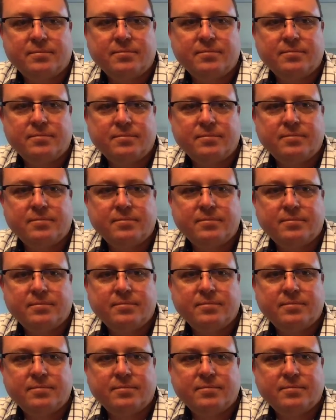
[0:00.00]

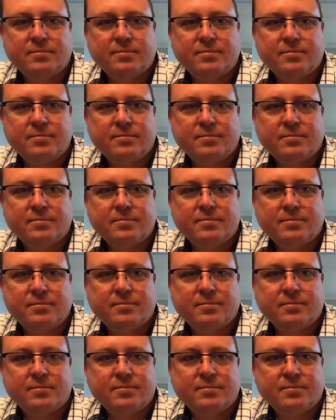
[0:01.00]

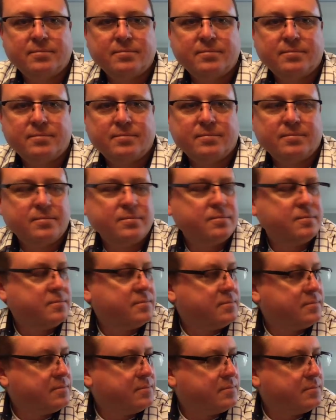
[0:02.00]

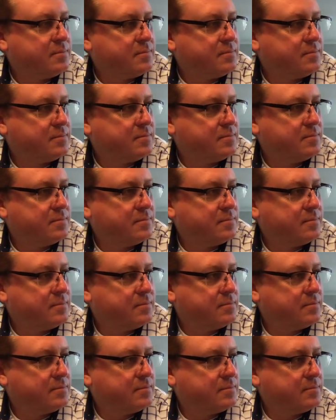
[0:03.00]

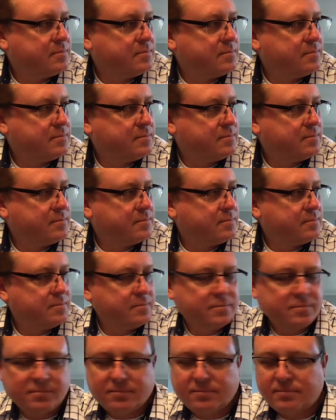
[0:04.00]

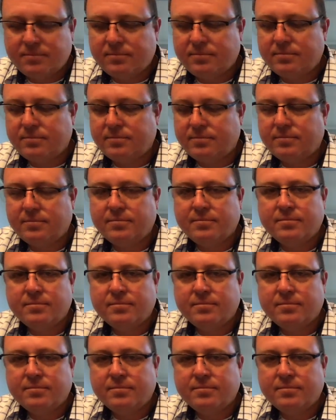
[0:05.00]
(silent)